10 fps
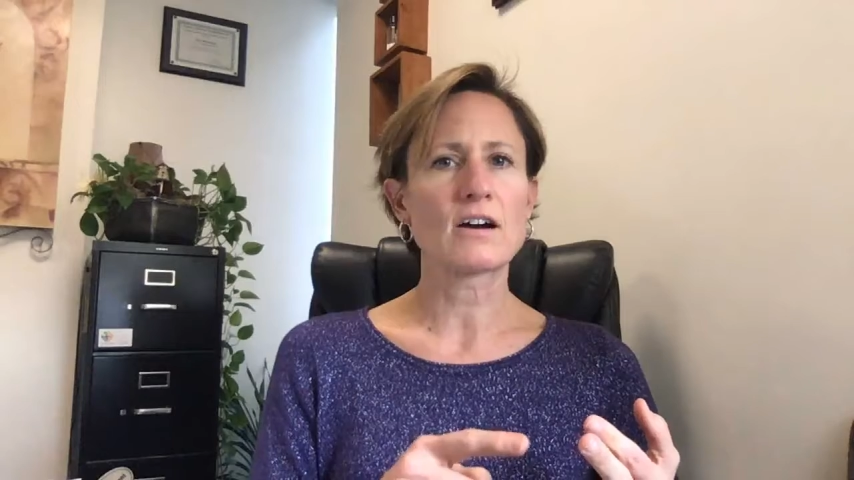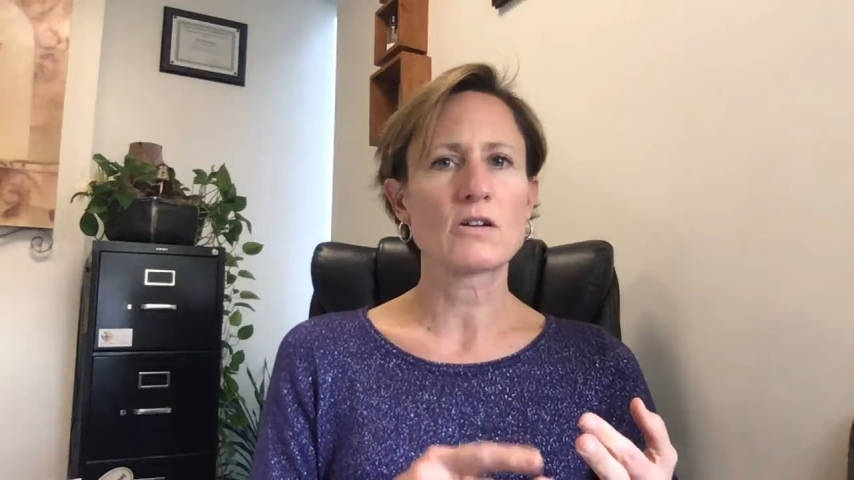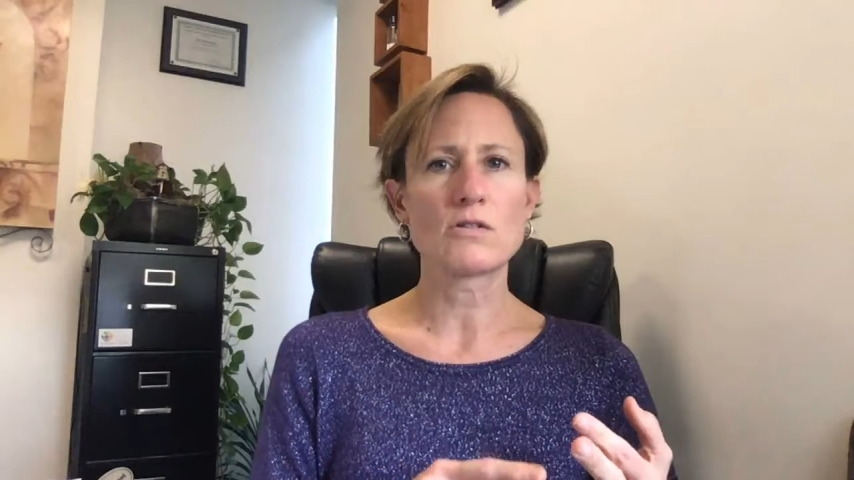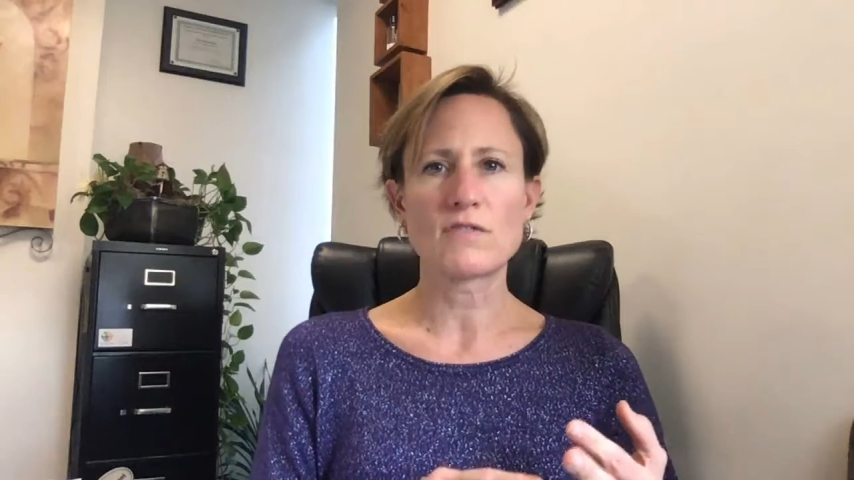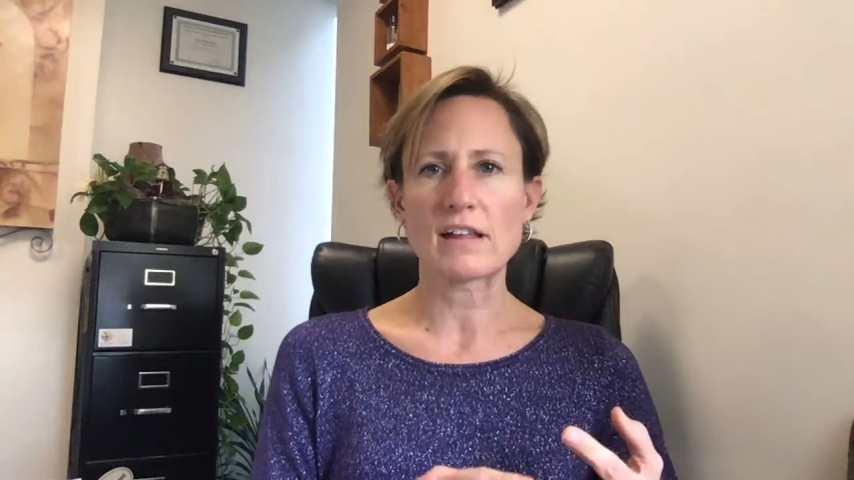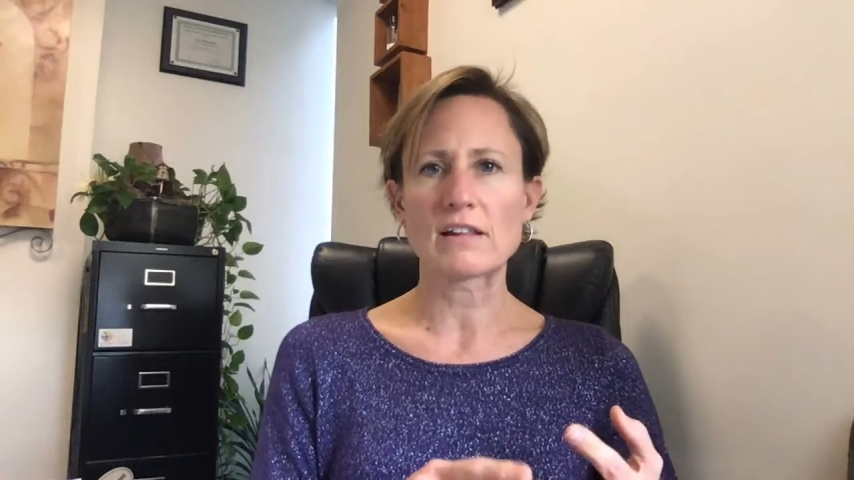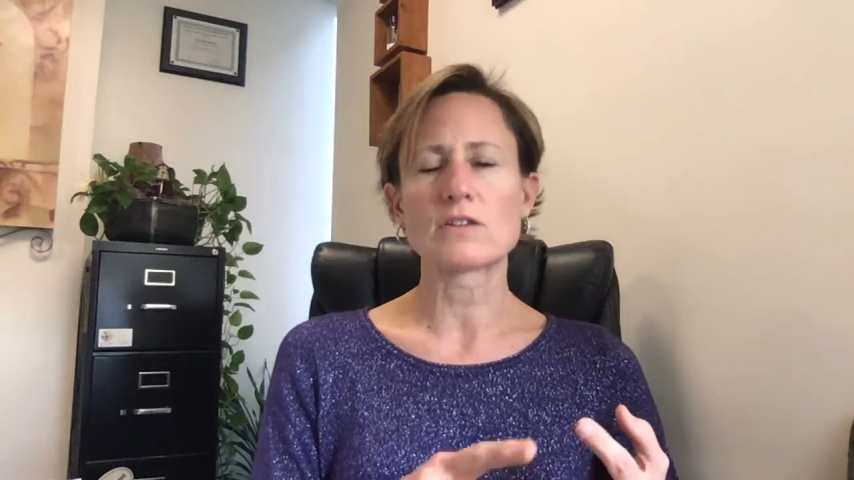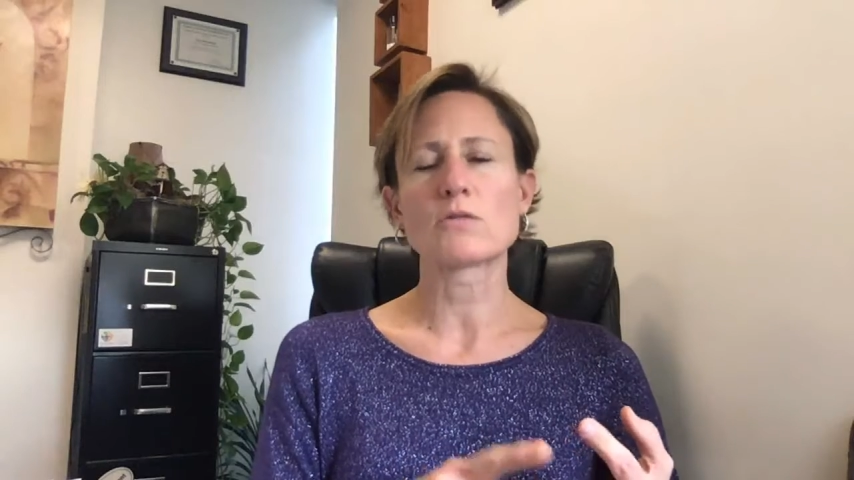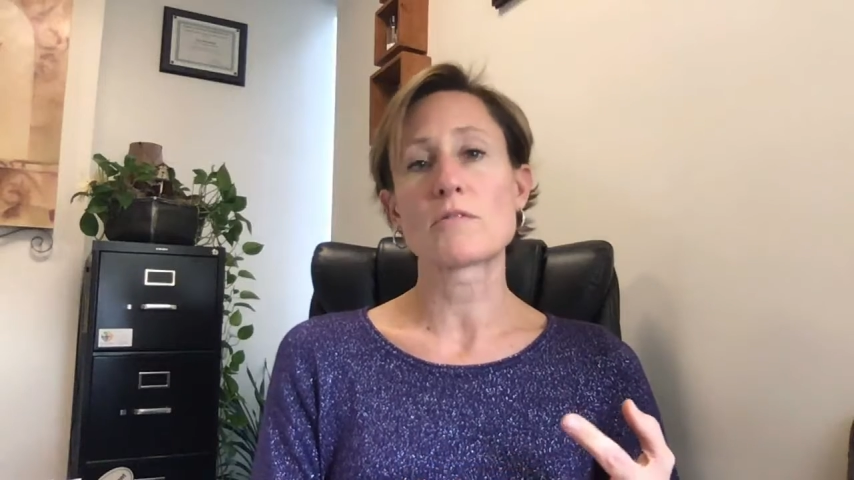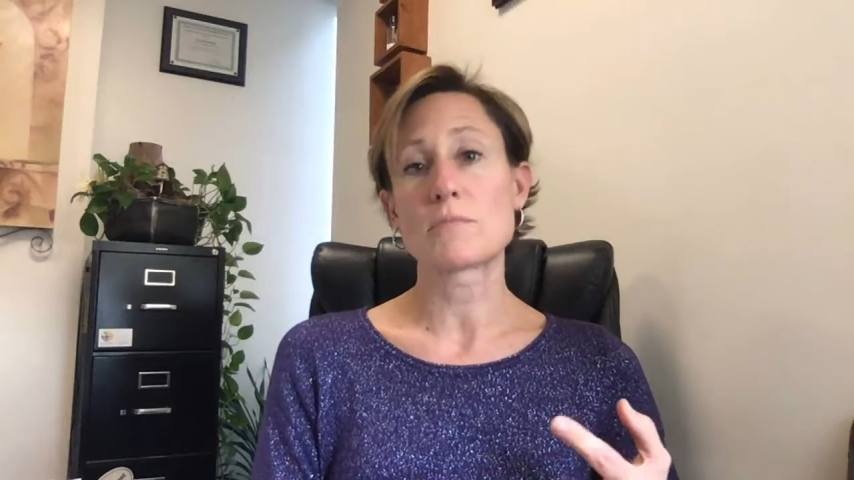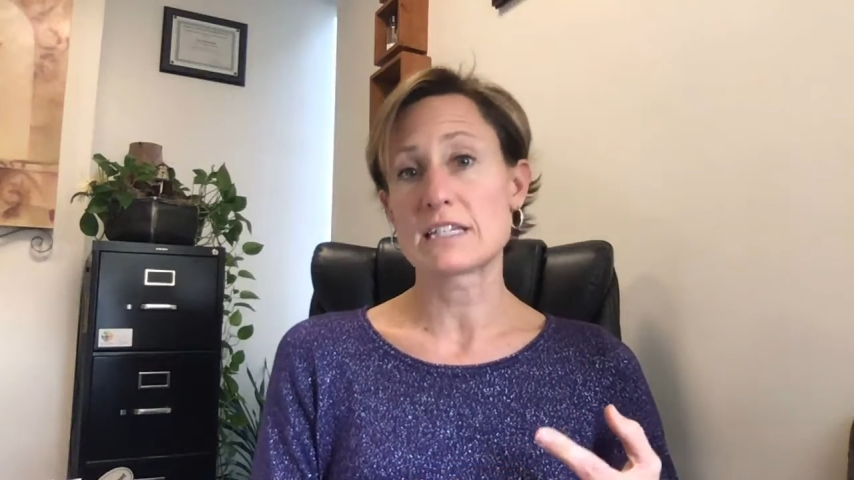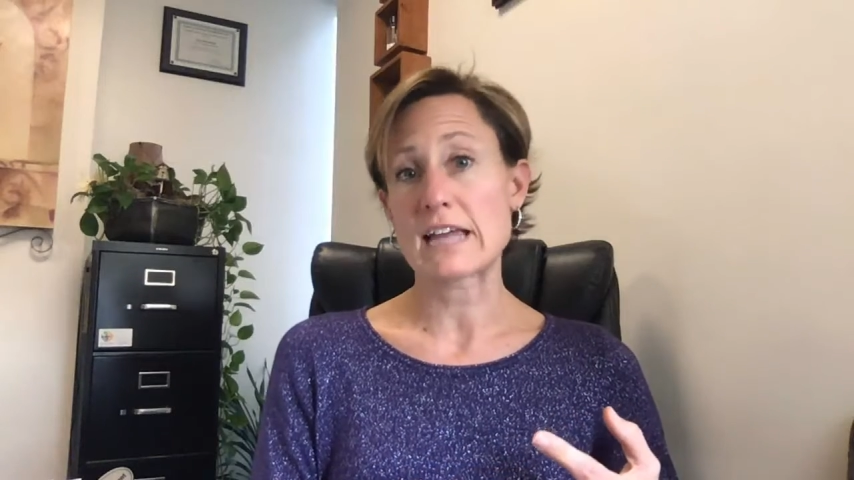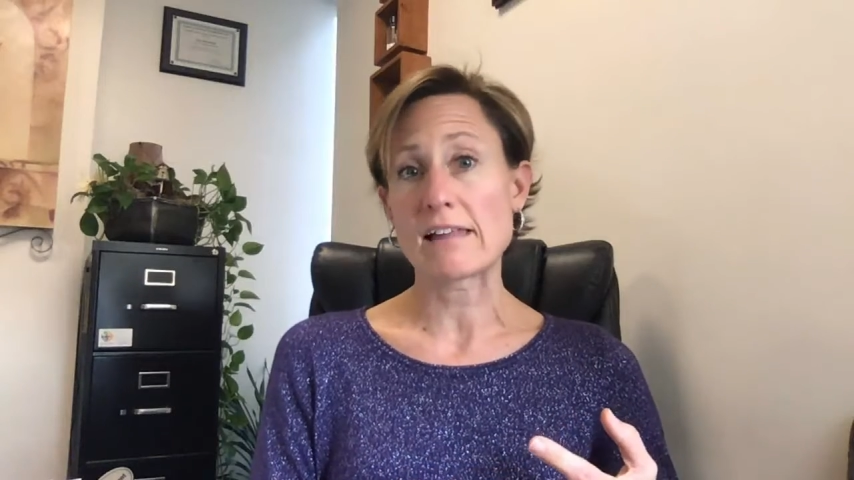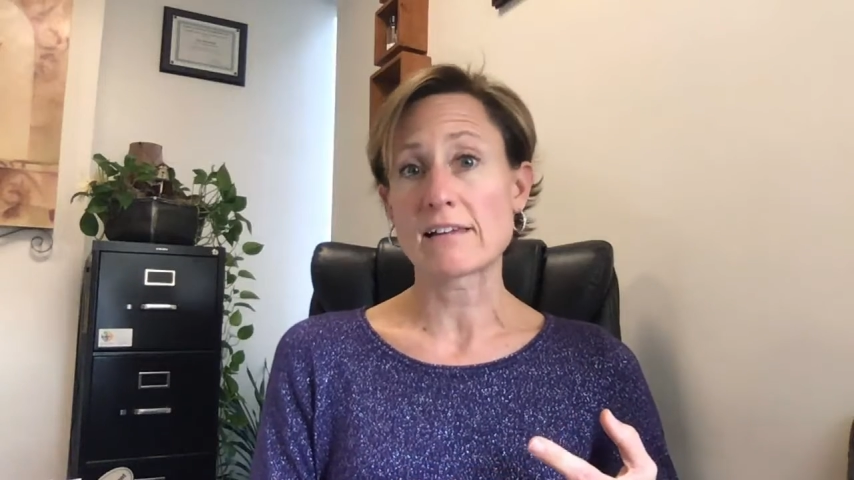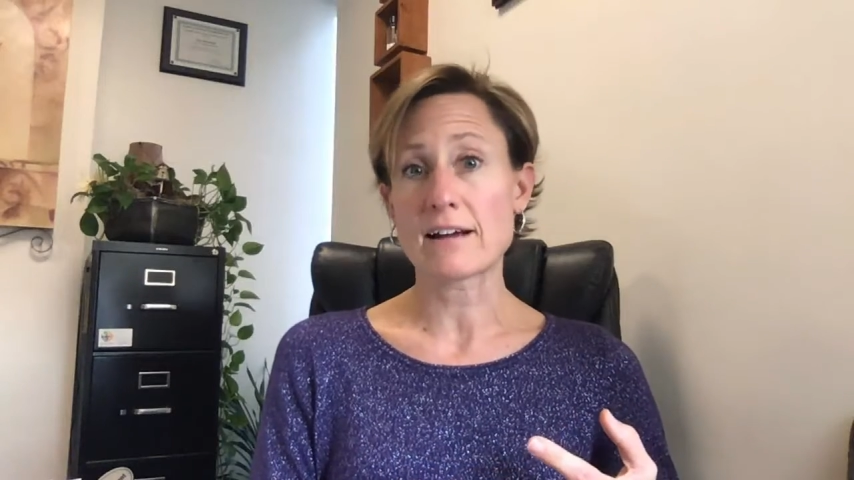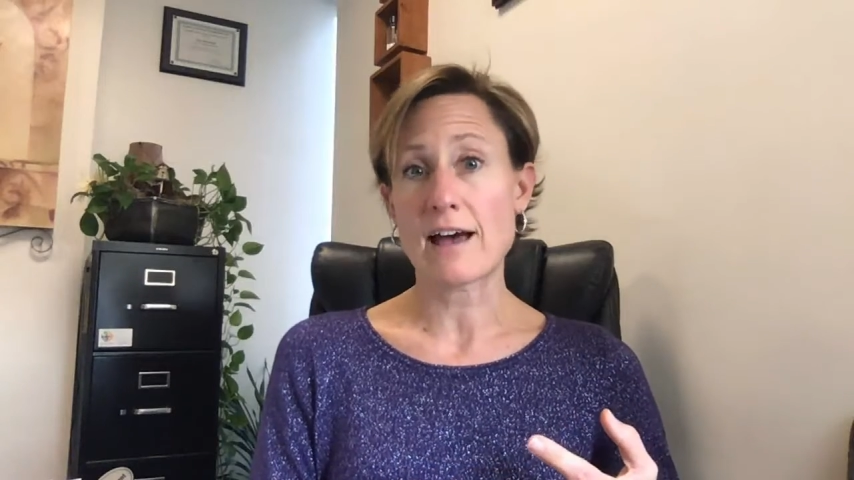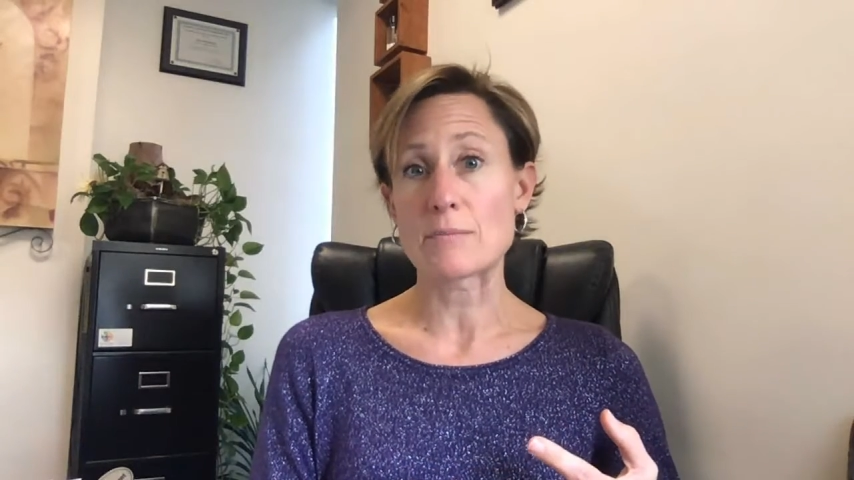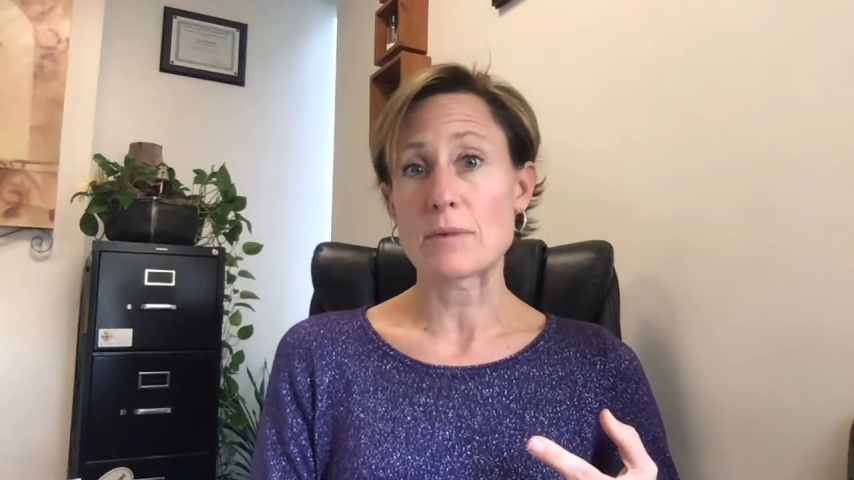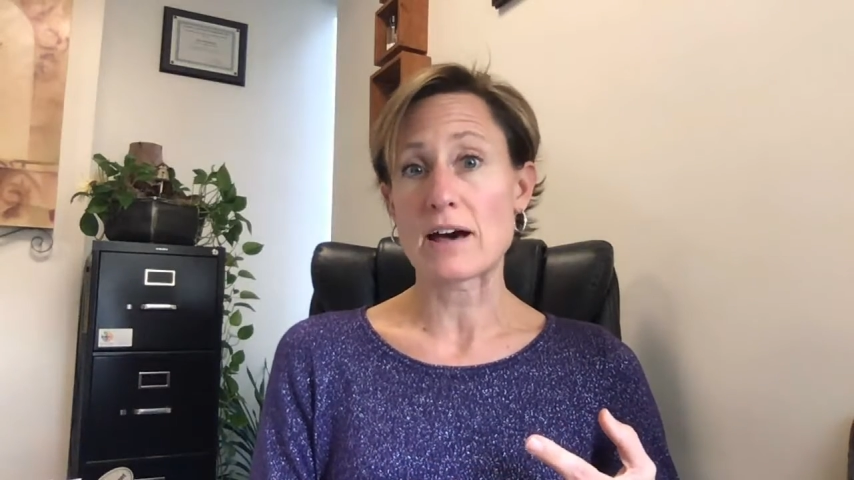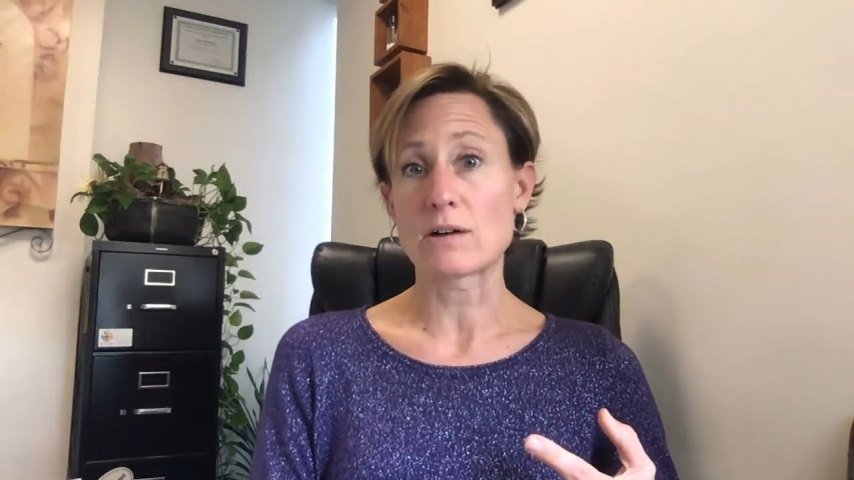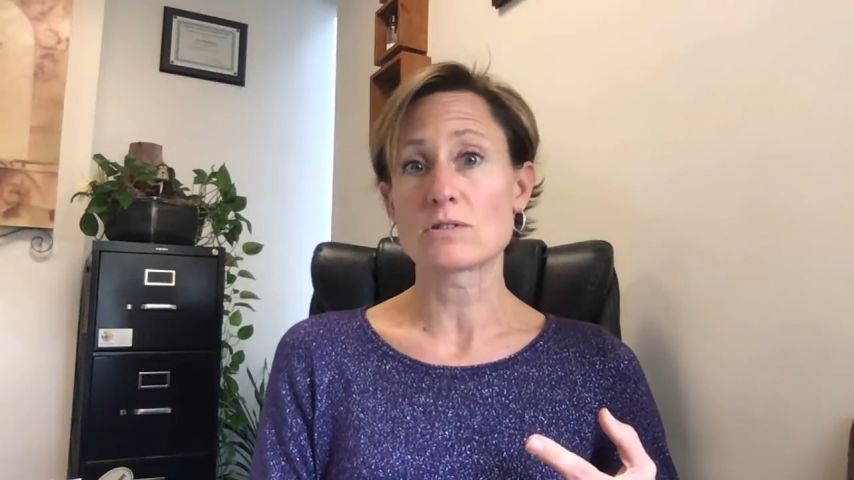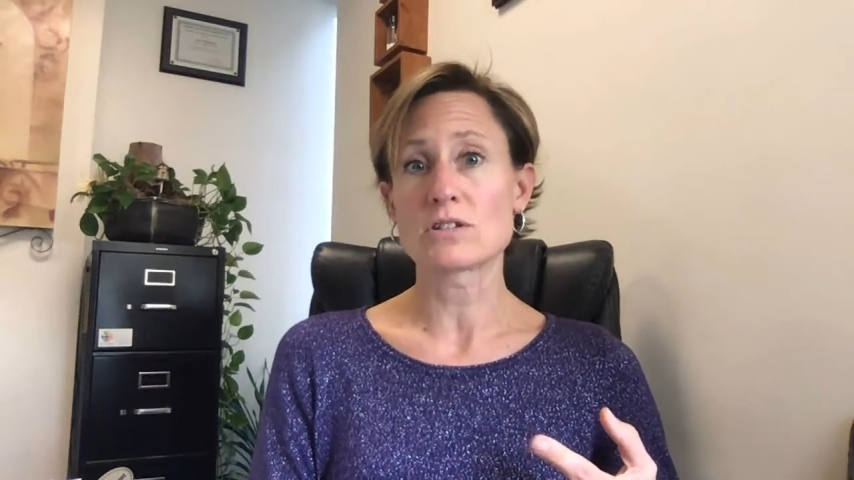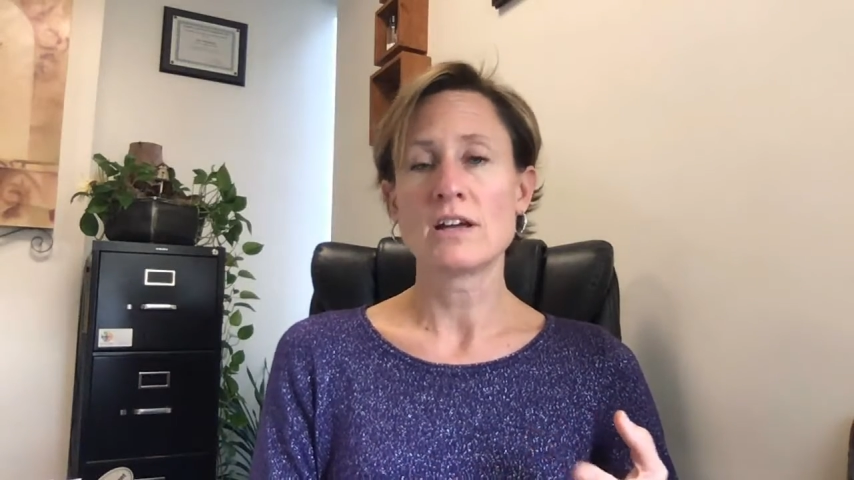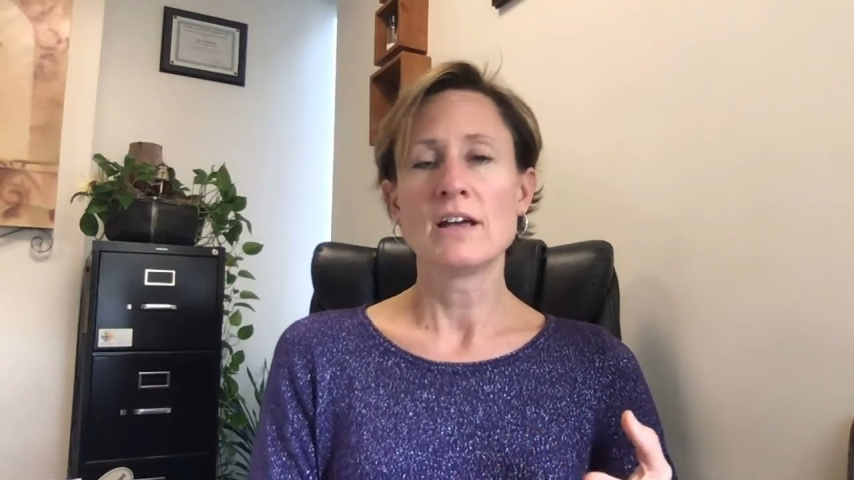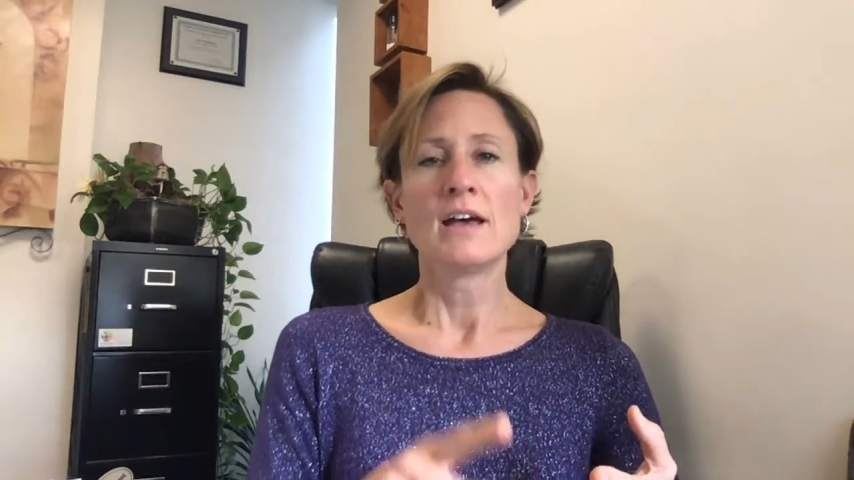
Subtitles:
a covalent, or a metallic compound.